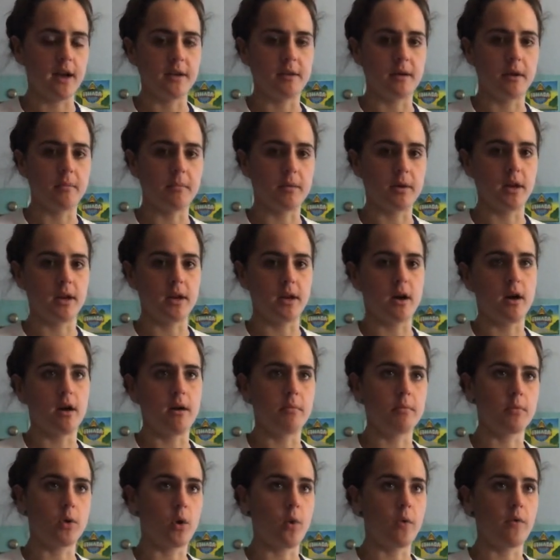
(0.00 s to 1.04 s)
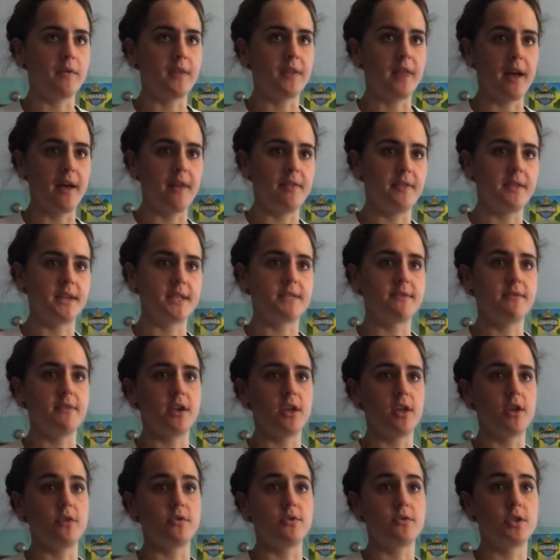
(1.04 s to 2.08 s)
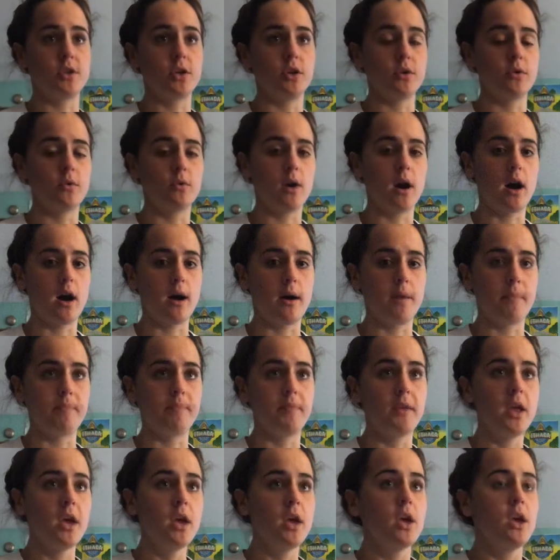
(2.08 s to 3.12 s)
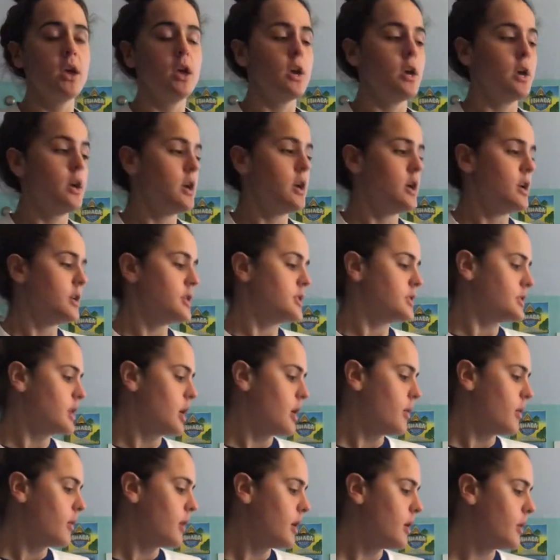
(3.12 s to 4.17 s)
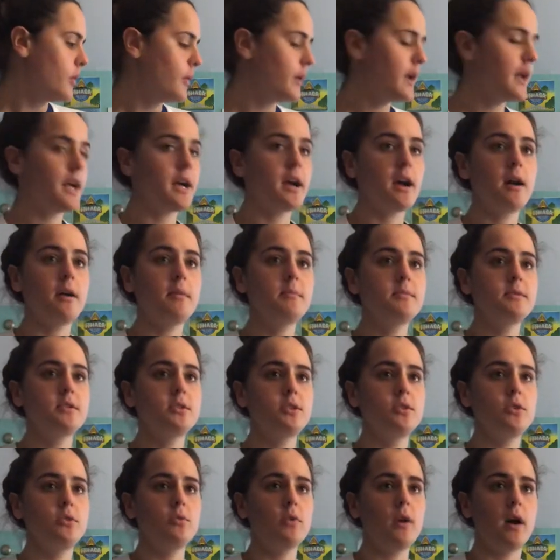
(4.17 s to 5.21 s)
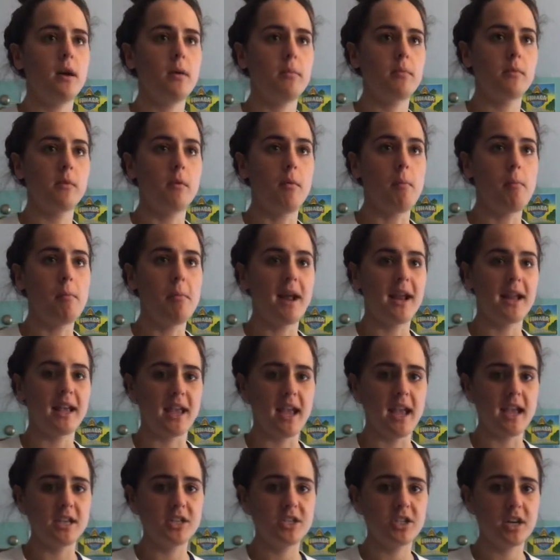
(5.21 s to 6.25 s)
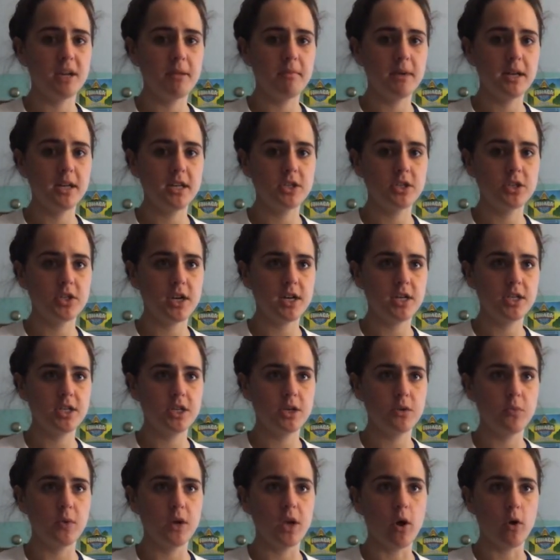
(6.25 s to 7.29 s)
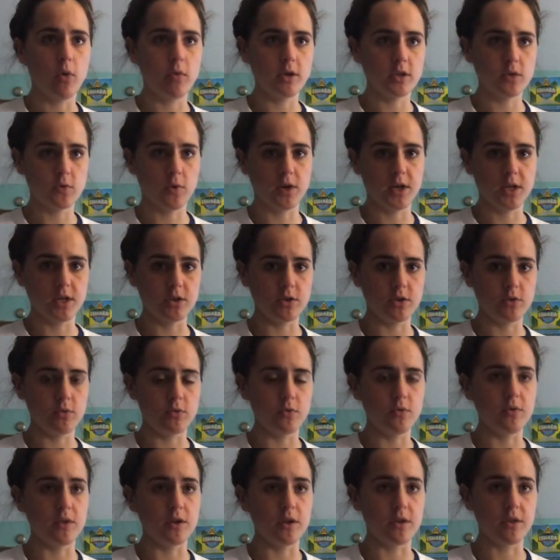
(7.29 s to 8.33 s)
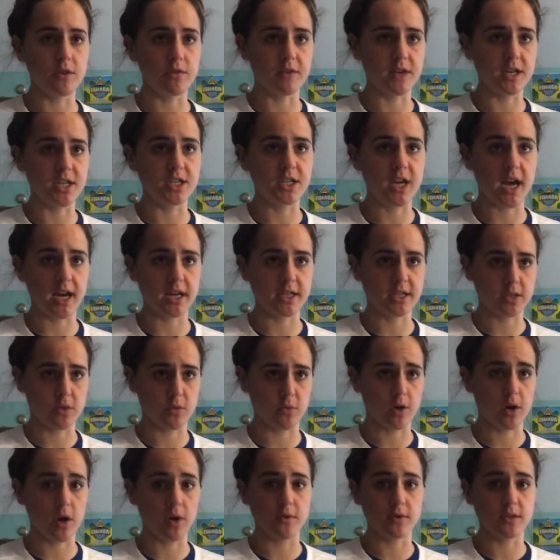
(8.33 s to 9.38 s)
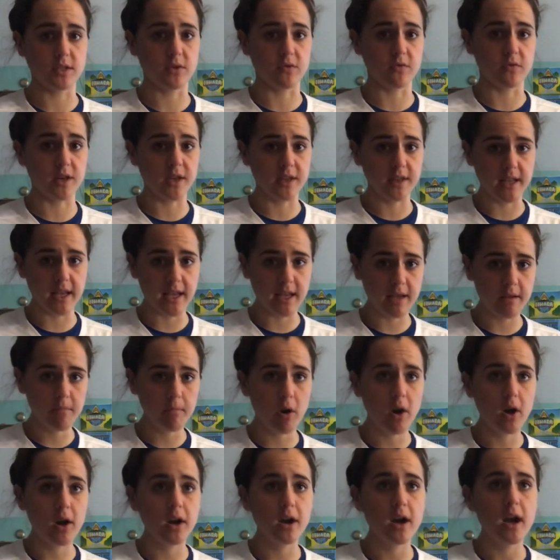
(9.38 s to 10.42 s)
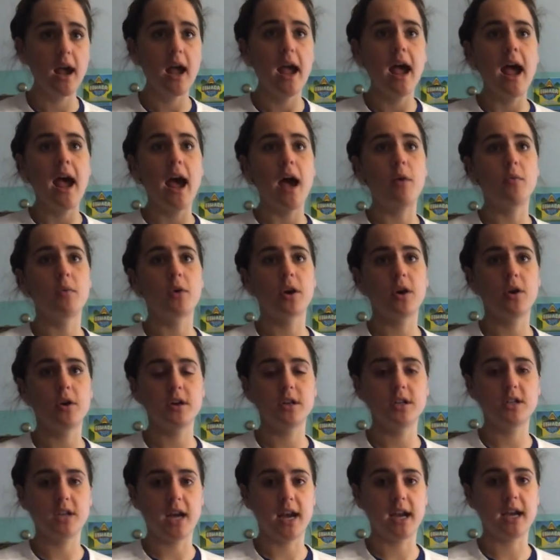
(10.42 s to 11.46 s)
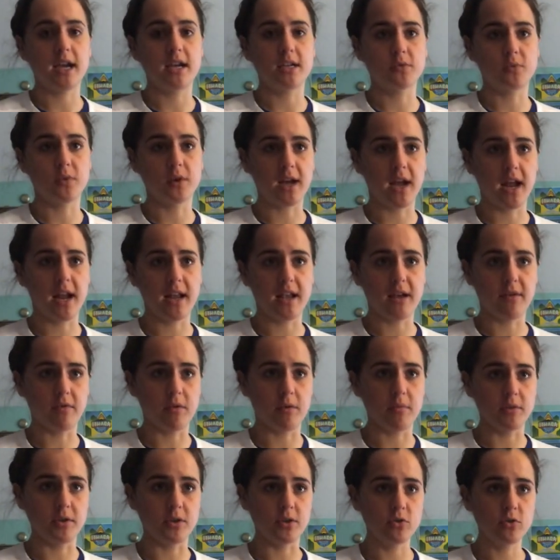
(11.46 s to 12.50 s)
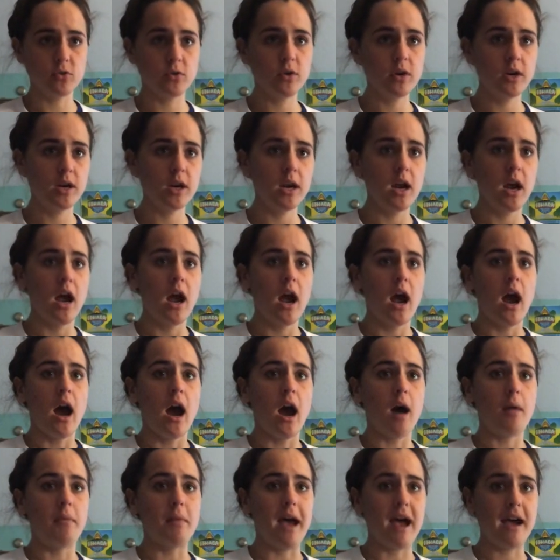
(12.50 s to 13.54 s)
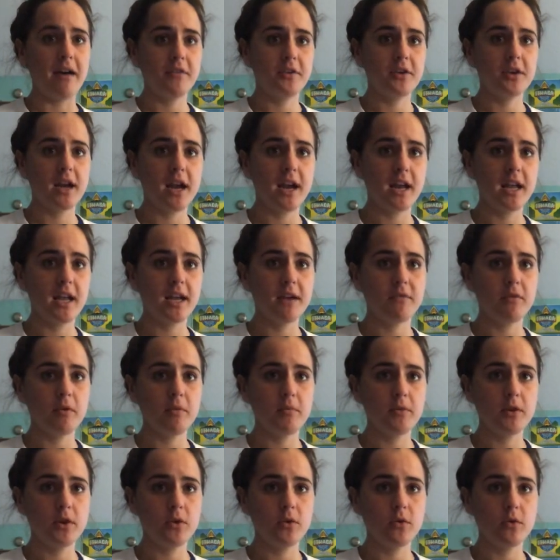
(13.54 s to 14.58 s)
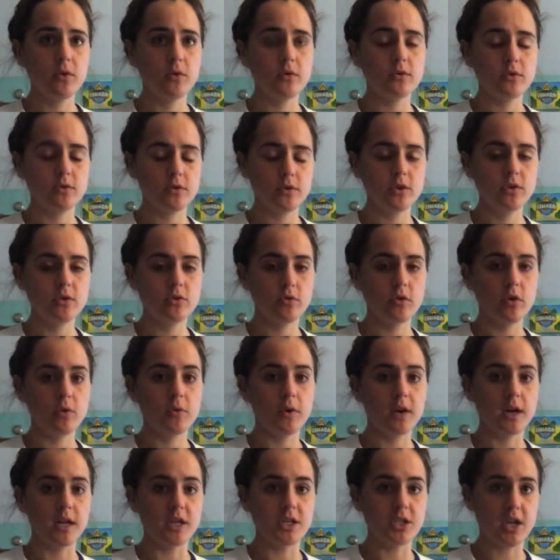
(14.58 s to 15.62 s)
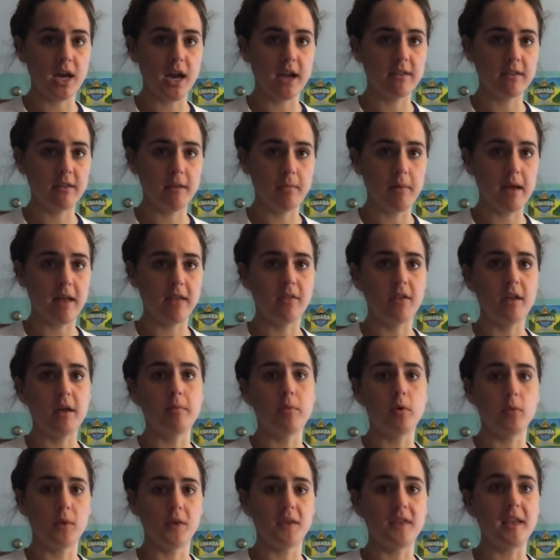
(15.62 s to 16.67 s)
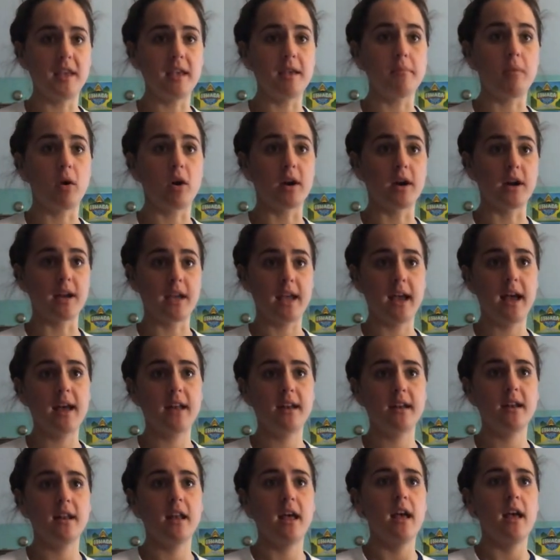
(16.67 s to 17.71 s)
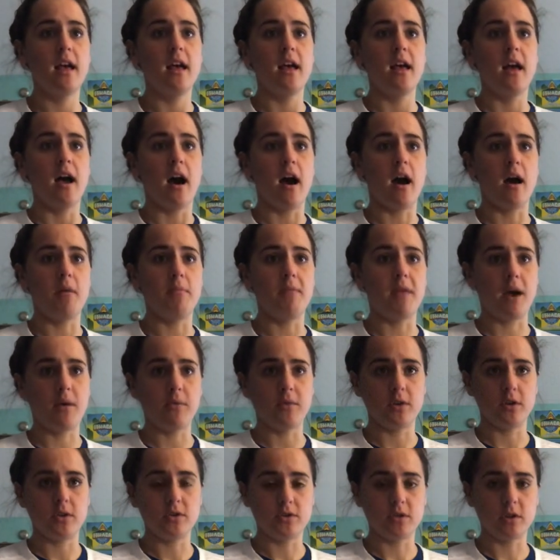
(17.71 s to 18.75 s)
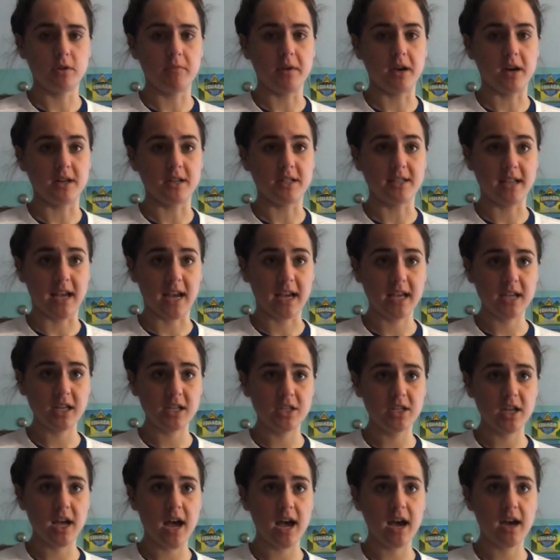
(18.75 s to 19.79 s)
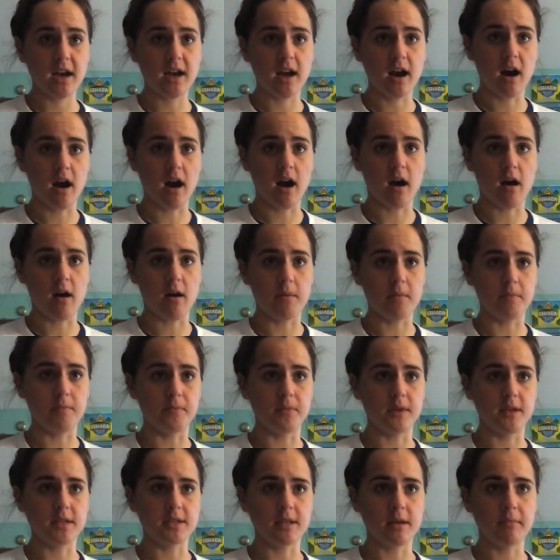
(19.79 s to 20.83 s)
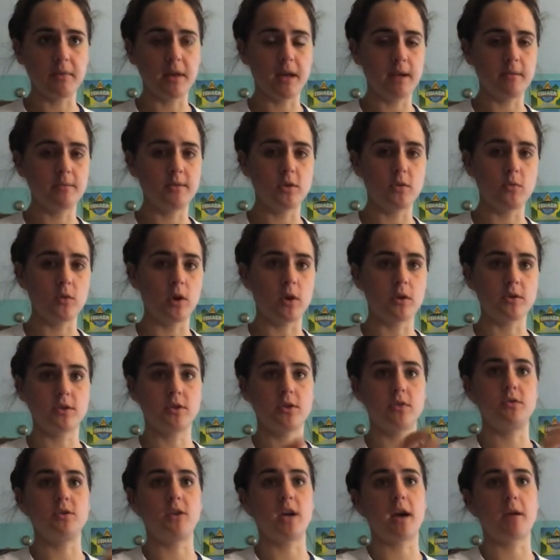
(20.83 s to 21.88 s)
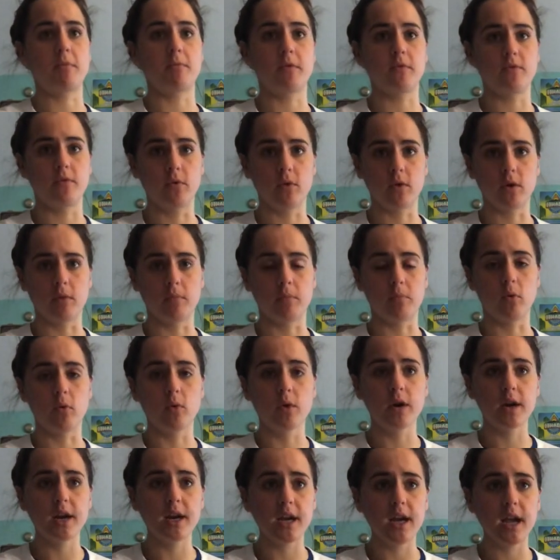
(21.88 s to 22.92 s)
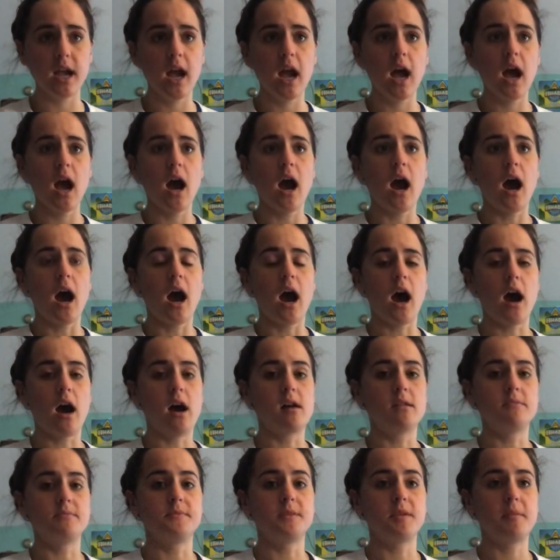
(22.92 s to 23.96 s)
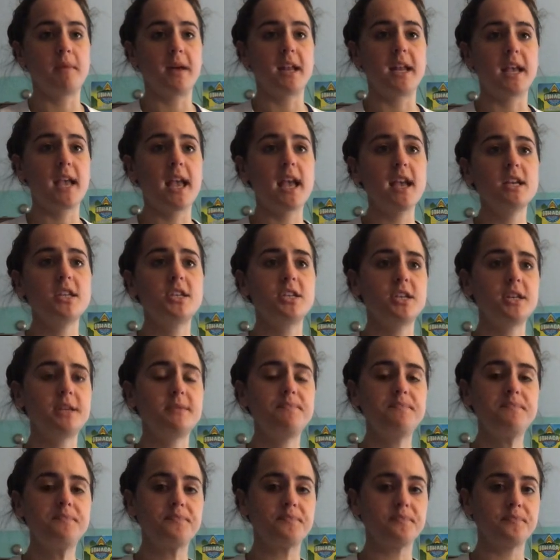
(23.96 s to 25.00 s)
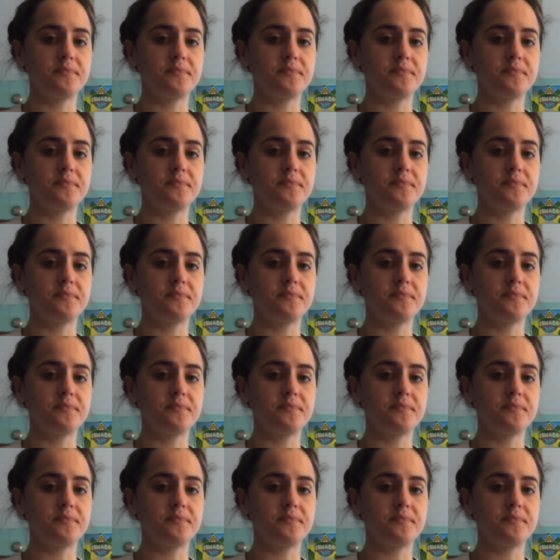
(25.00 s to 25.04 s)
I'm gonna go over that in this video too. So when it comes to medication administration, we always want to do the 3 checks. So we're going to read the EMR, and we're going to check as we're getting it from the drawer. After getting it from the drawer, we're going to check the med label with the EMR again. That would usually be our second check. Sometimes you would also check before pouring the medication.